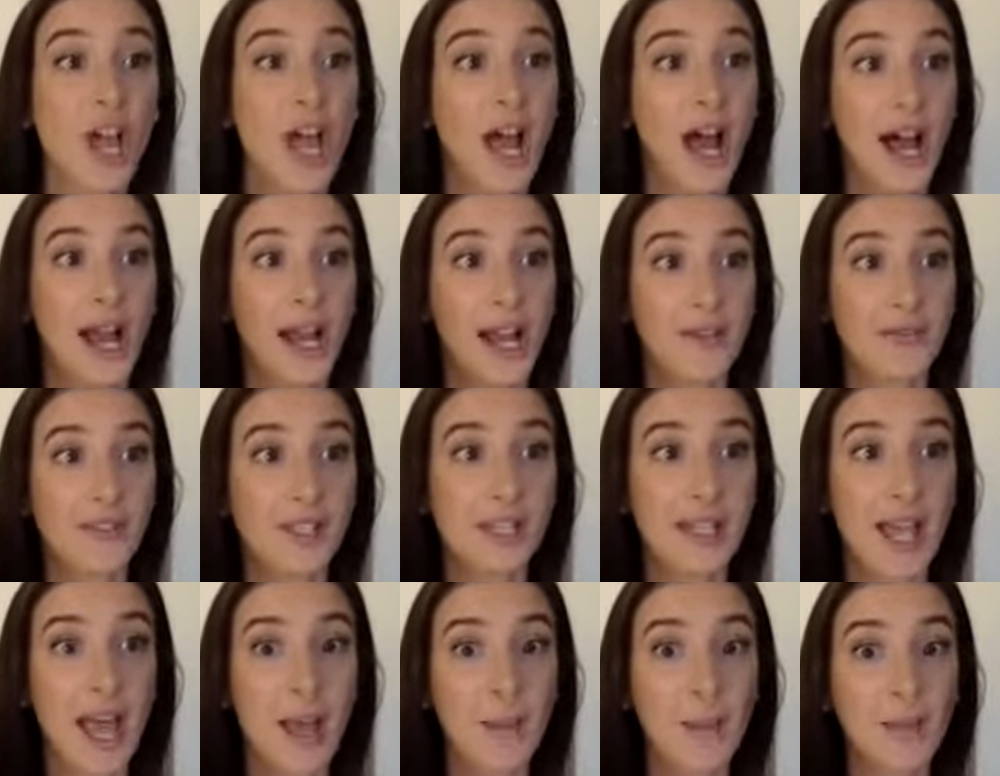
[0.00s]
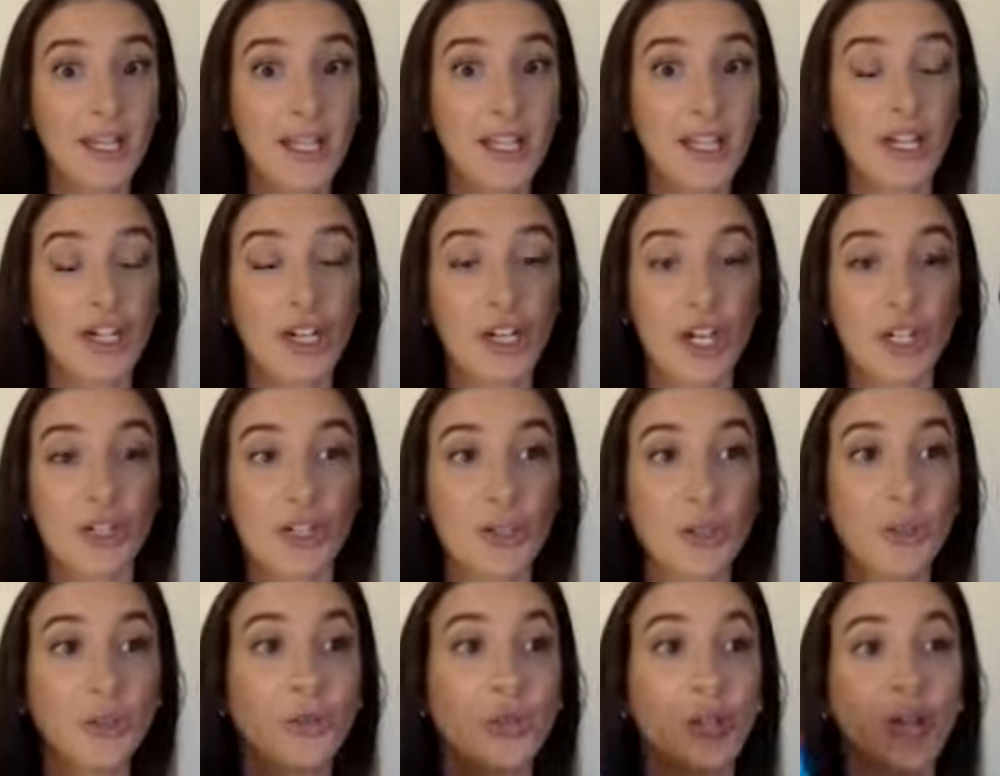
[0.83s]
I have salmon here and
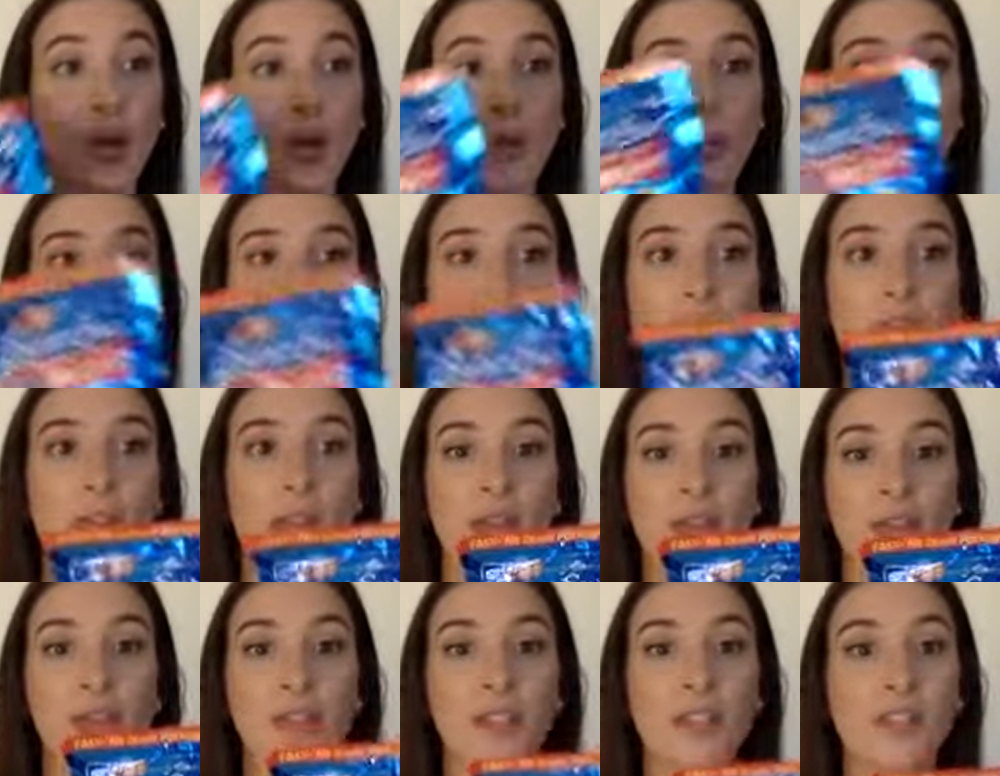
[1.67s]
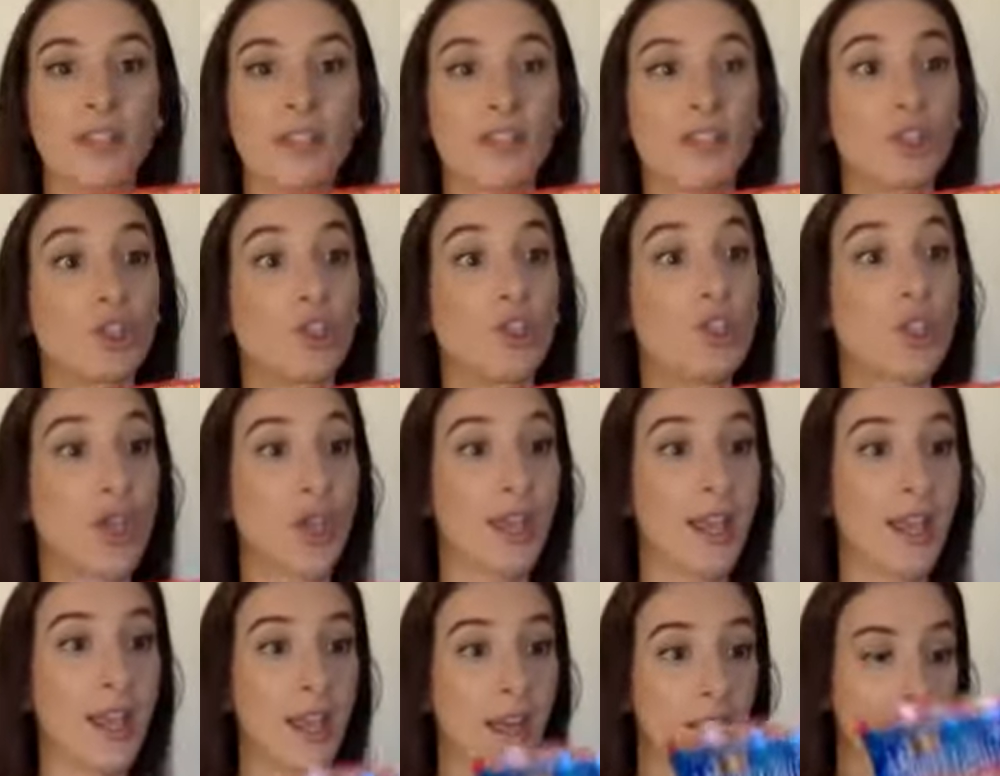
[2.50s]
tuna with, and this is
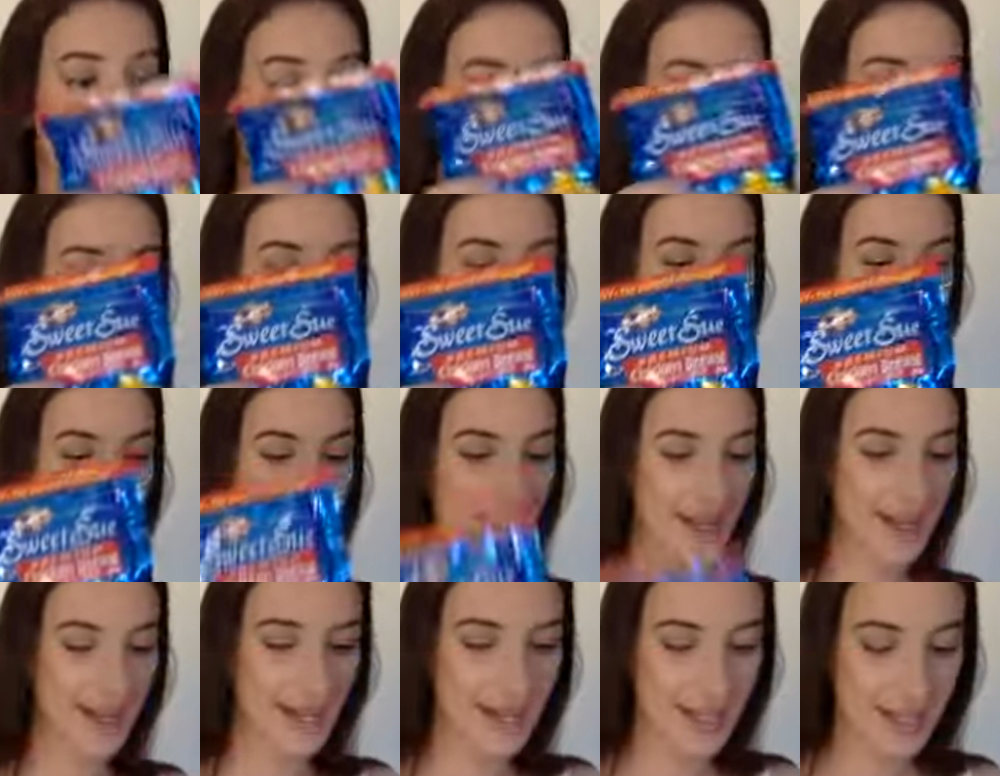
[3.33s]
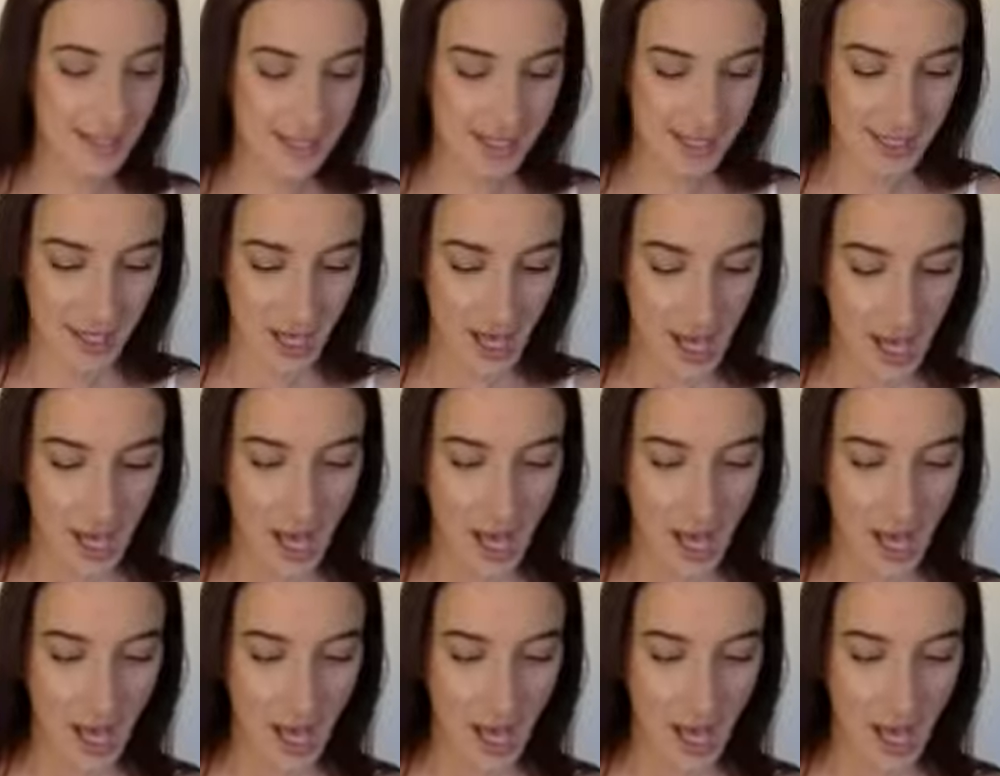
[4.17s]
chicken packets.